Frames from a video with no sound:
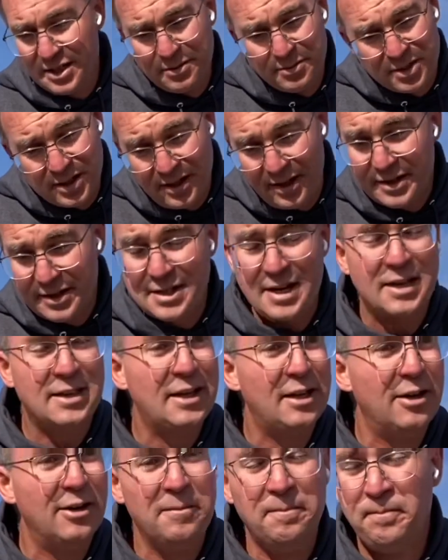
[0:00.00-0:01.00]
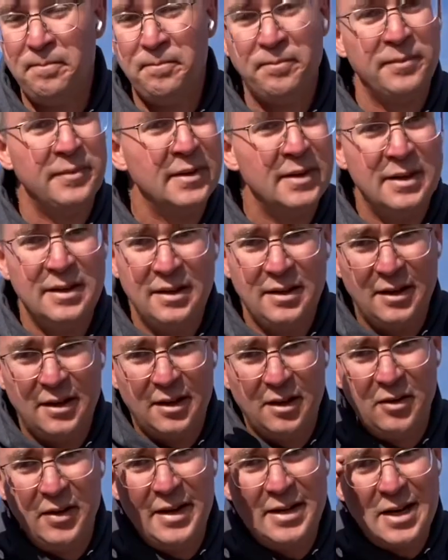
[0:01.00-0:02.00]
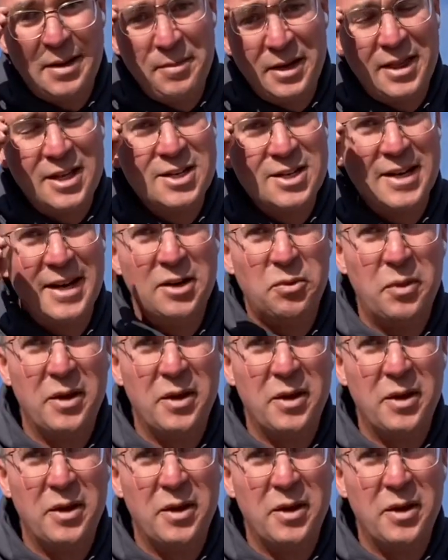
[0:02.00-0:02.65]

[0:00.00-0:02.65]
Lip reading: slugs out there. Anytime you get this kind of